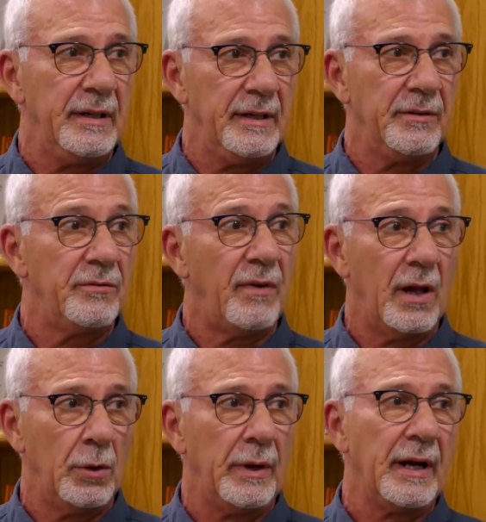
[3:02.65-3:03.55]
in
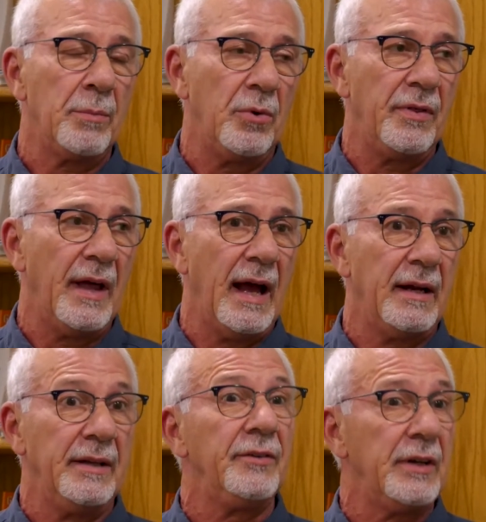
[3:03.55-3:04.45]
following up with
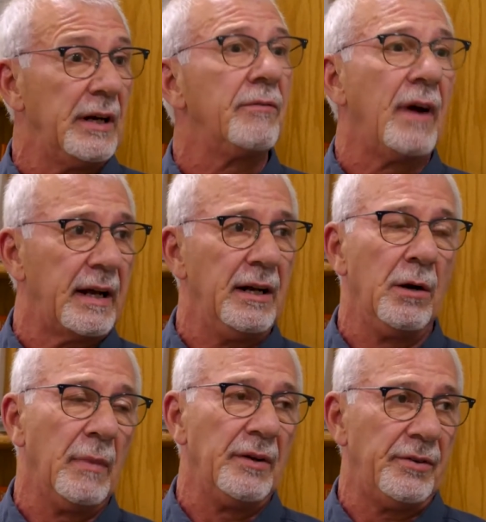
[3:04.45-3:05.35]
that and seeing if I could
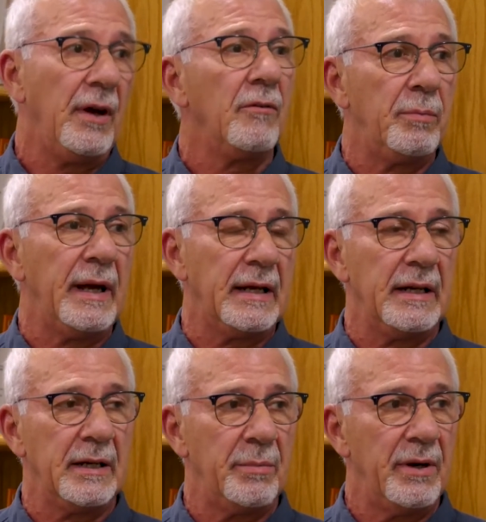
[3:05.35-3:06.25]
help myself by
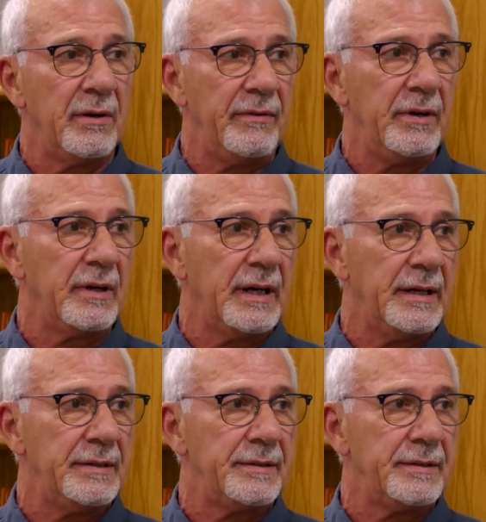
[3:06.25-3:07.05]
getting a pair of hearing aids.